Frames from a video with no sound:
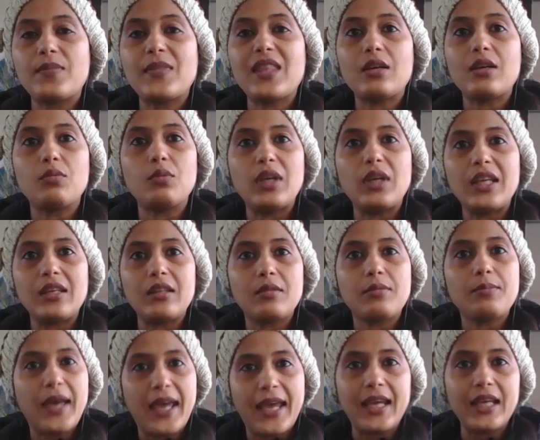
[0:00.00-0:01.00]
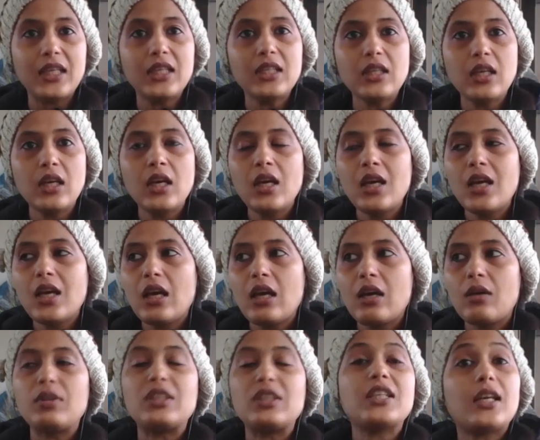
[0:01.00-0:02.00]
with pain,
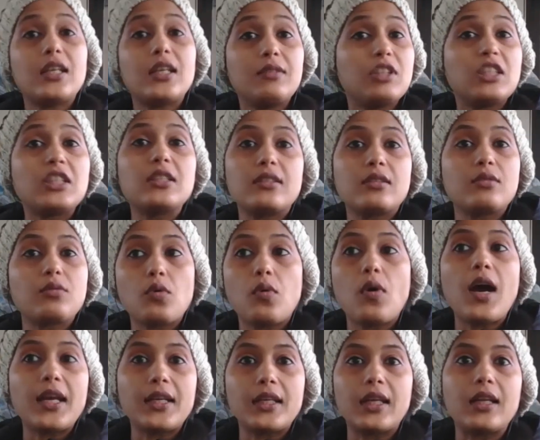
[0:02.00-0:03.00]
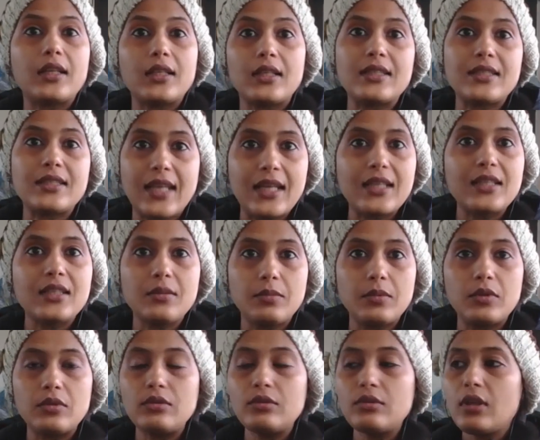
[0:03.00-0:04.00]
which is quite
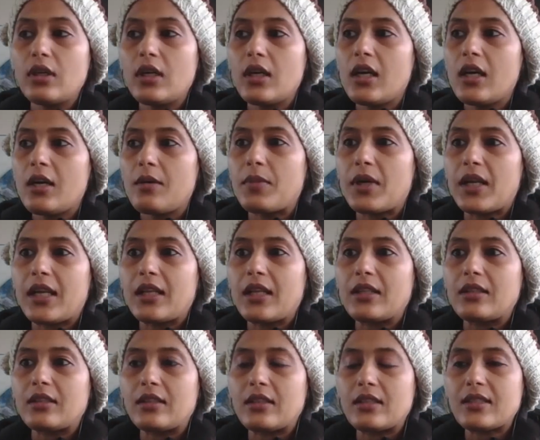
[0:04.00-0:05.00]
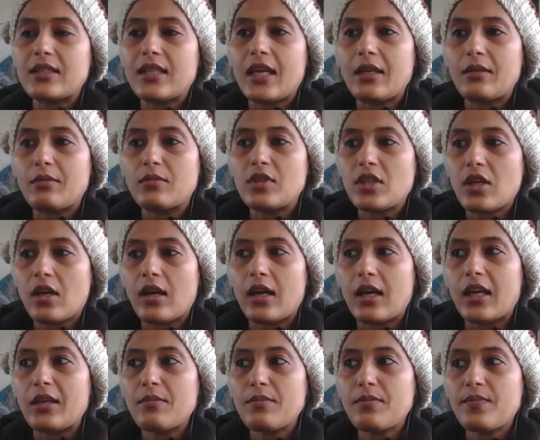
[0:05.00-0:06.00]
understandable, but at the same
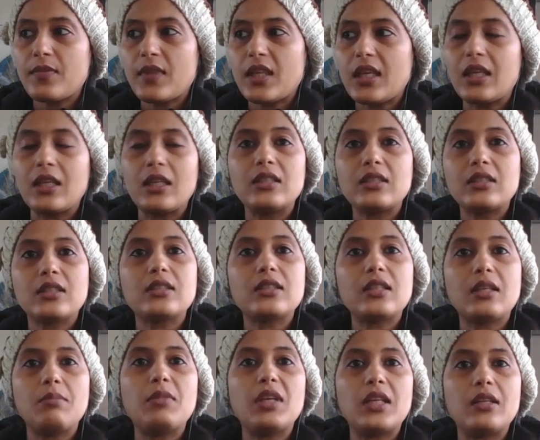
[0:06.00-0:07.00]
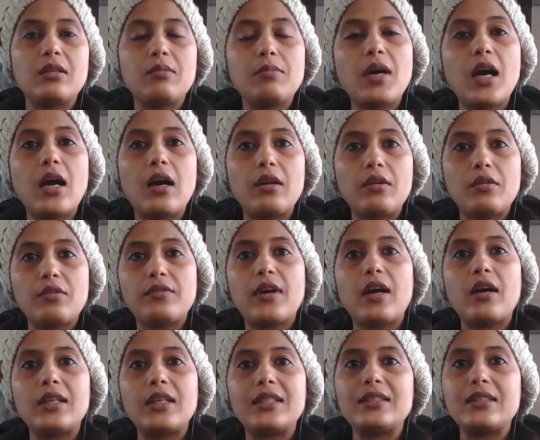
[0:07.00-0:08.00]
time, it is just imminent part of our
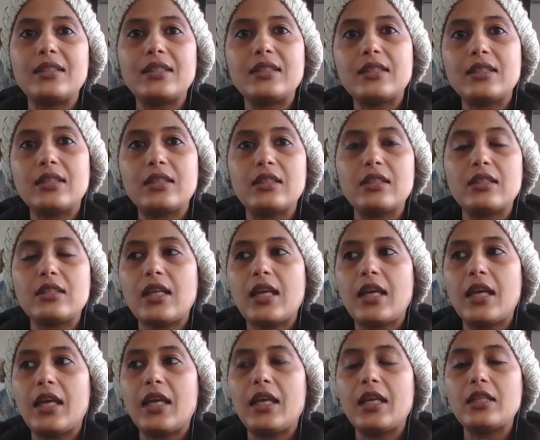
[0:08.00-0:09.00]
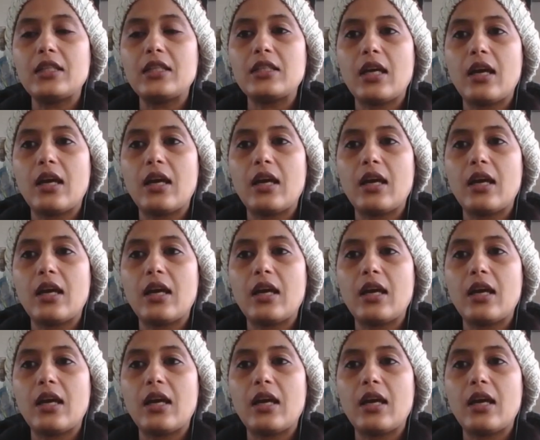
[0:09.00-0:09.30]
existence. And